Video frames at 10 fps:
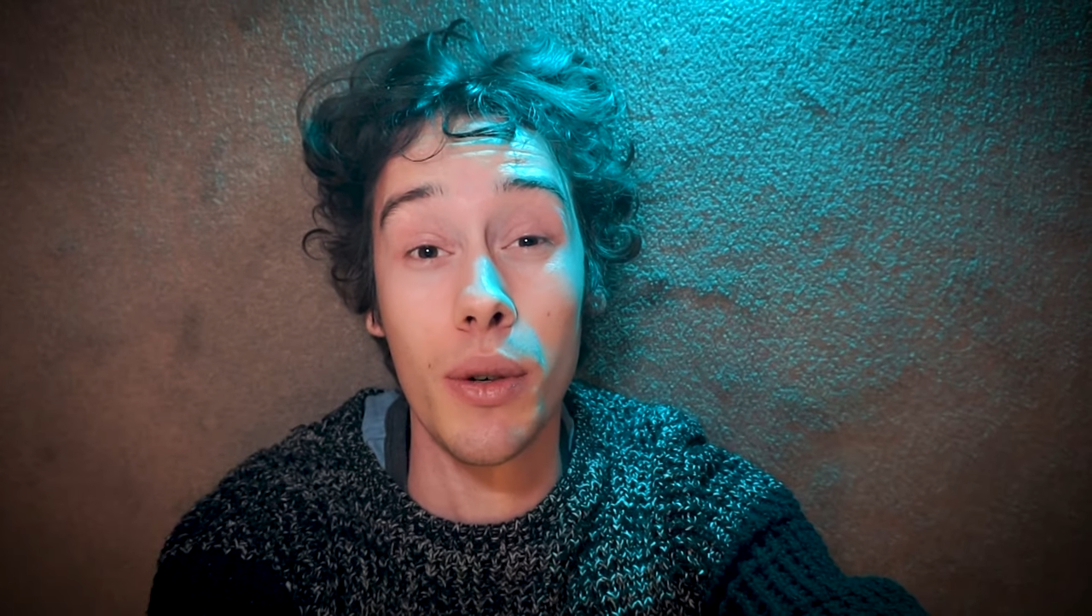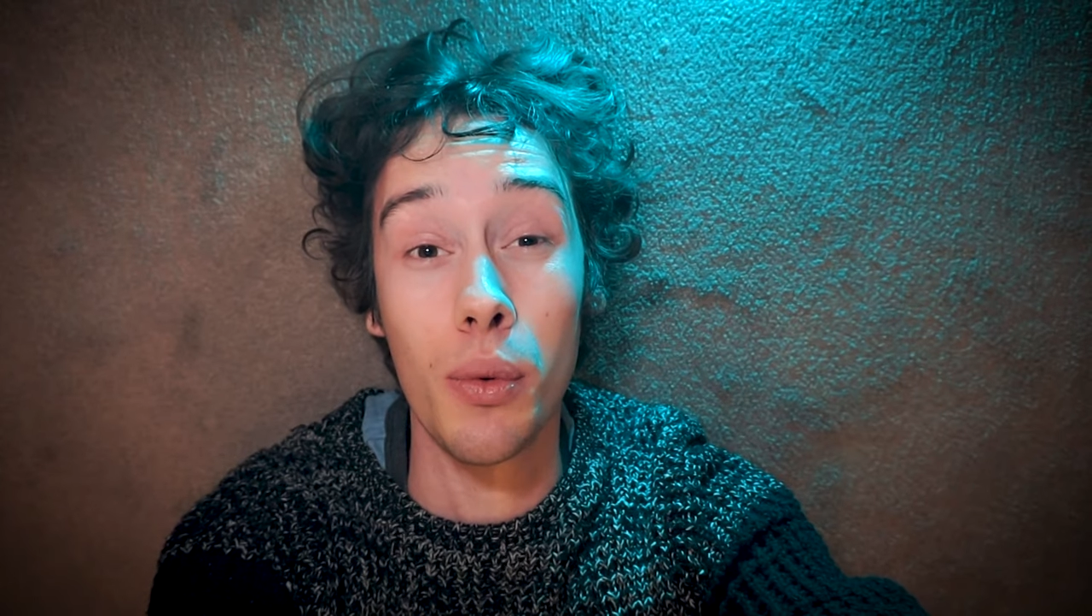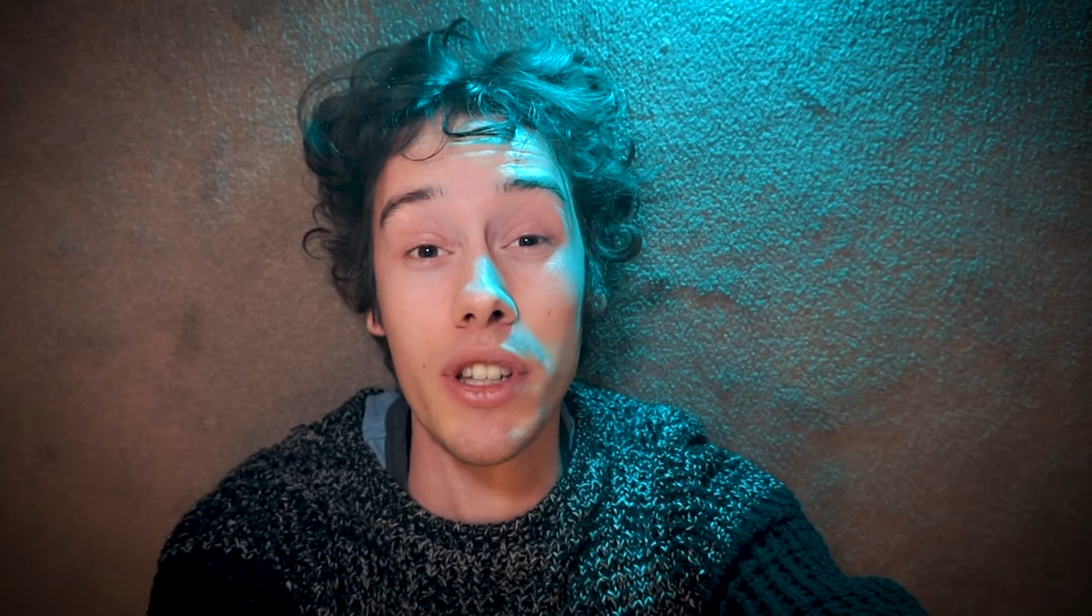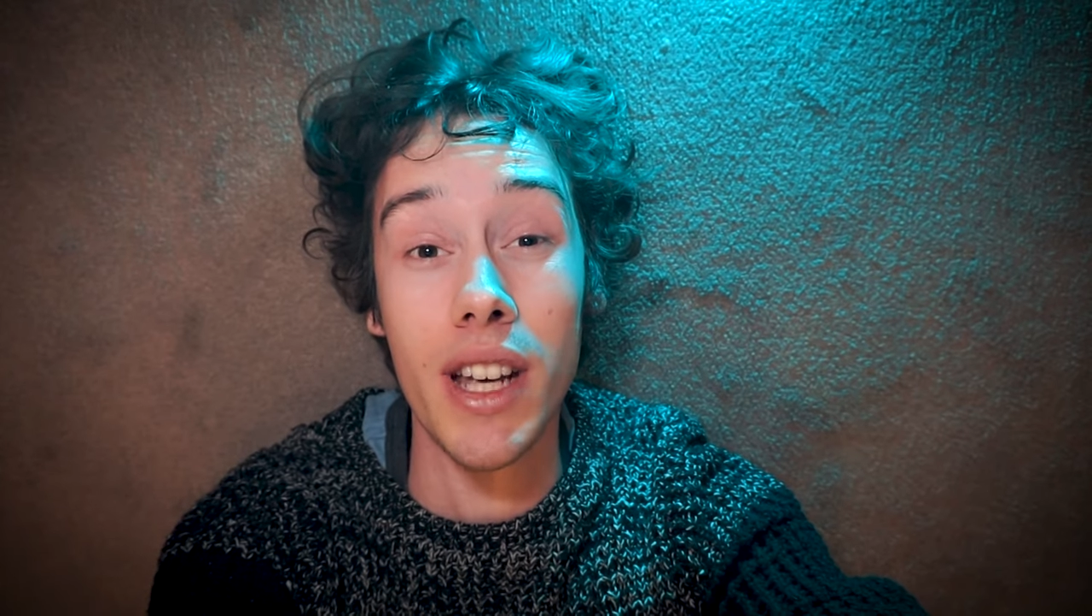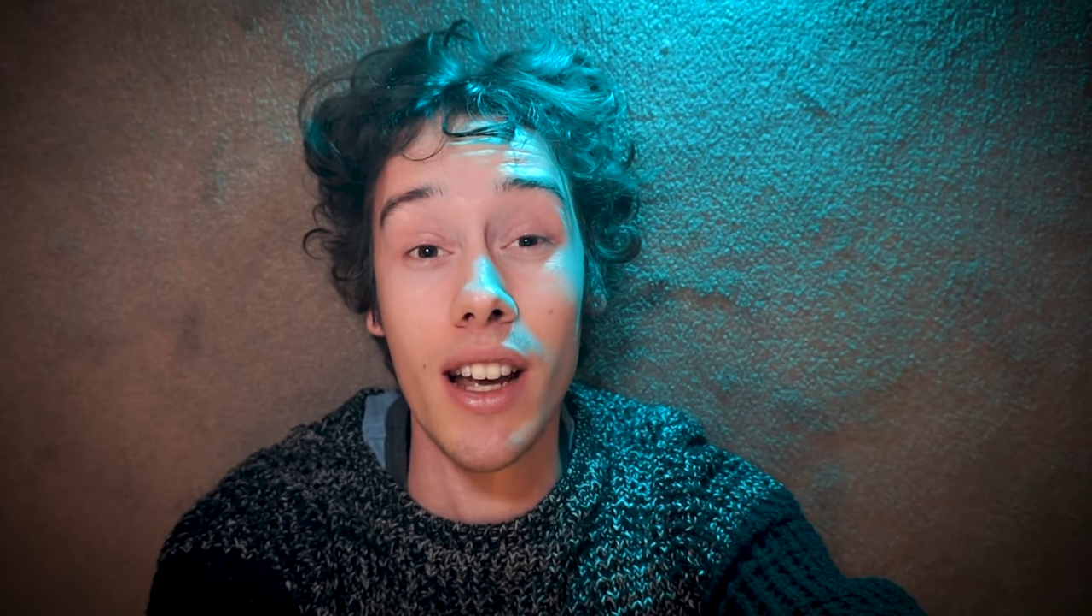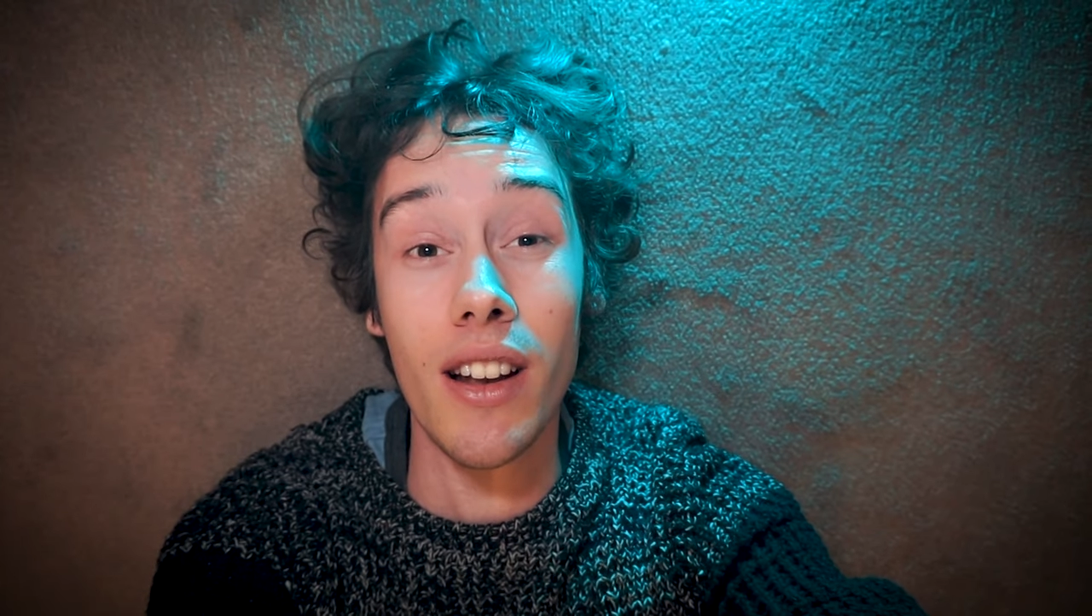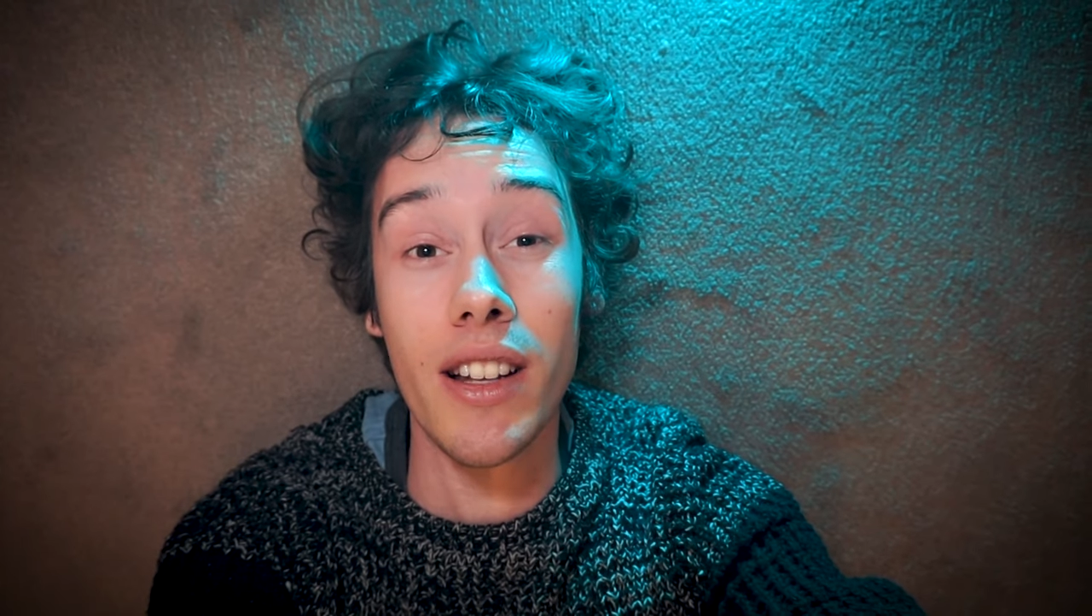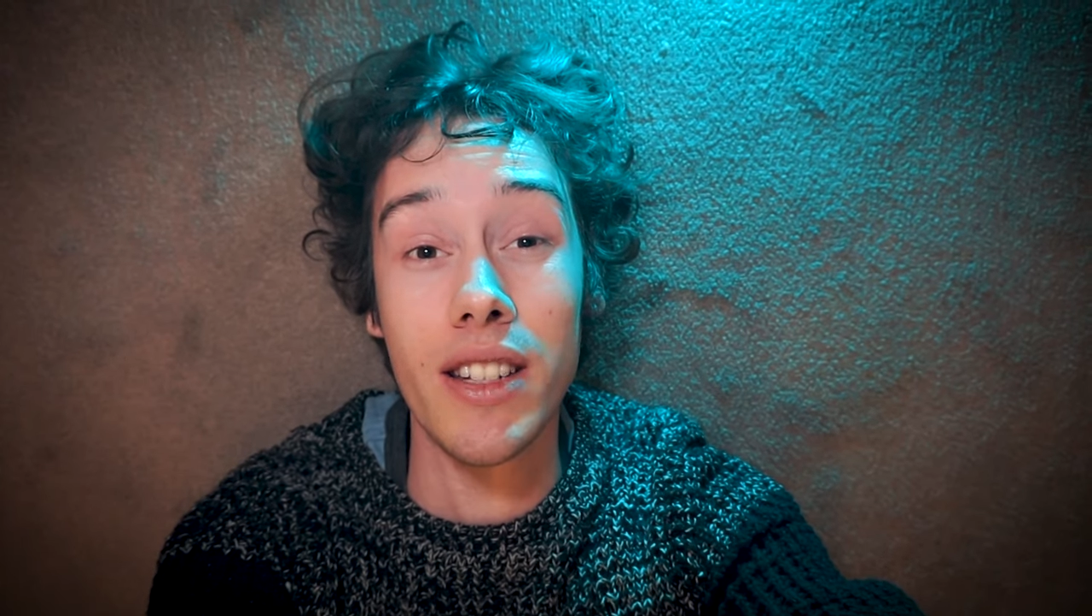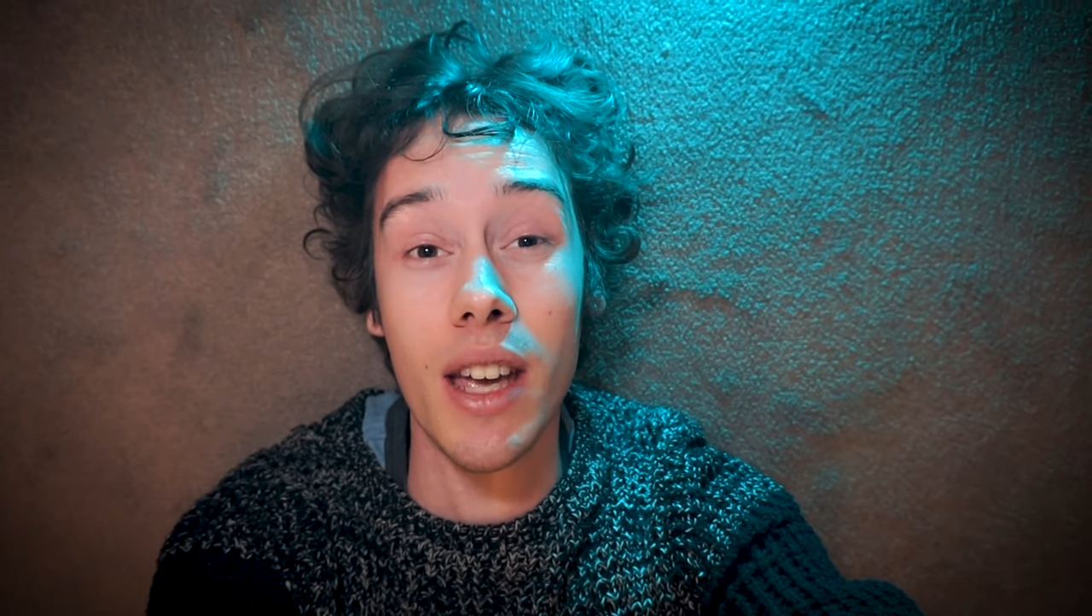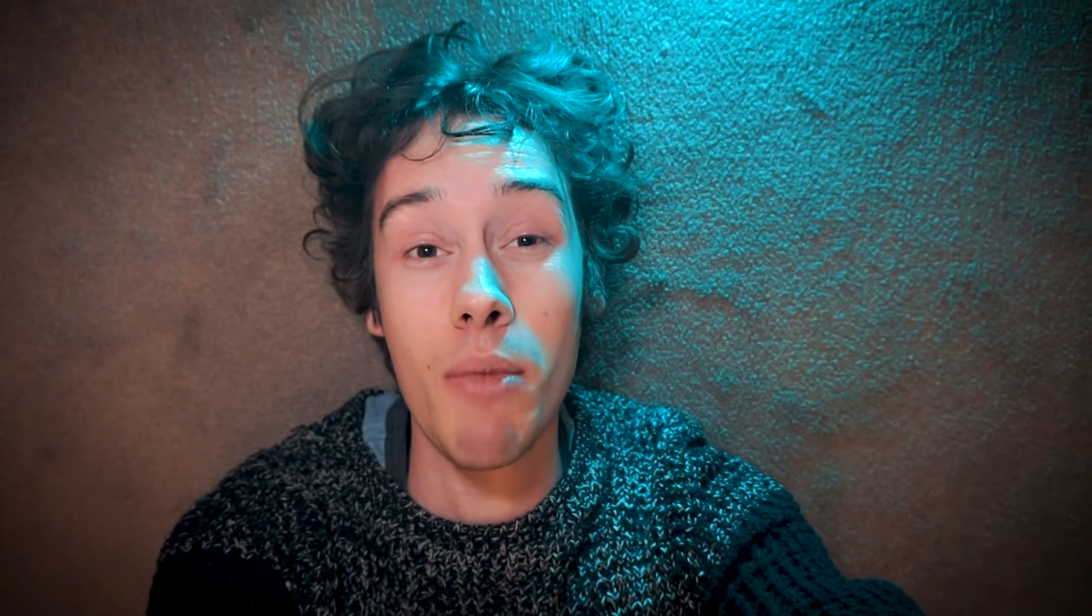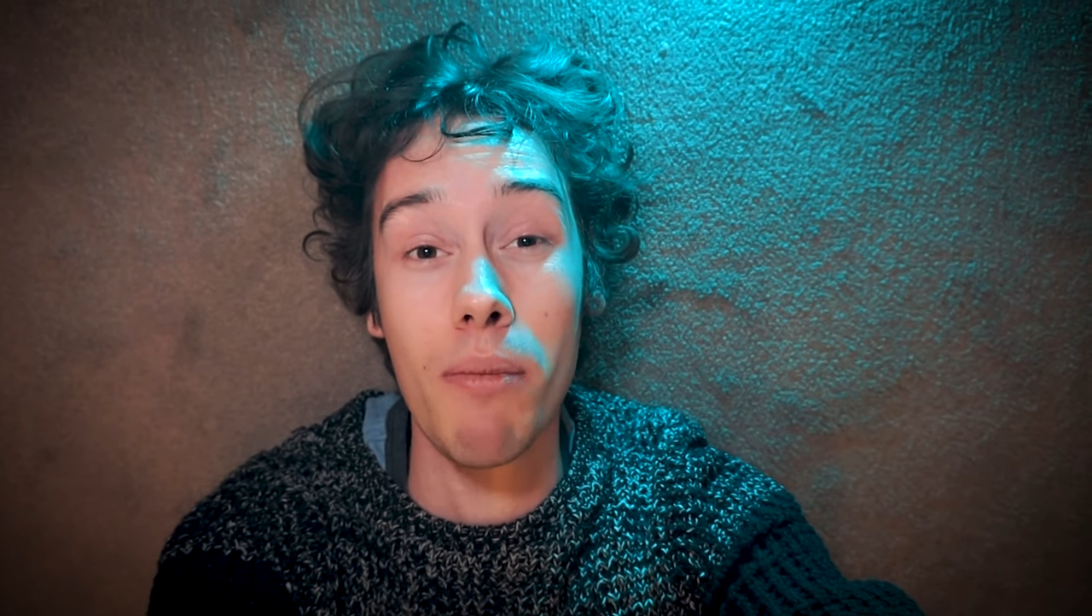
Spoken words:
what airlines came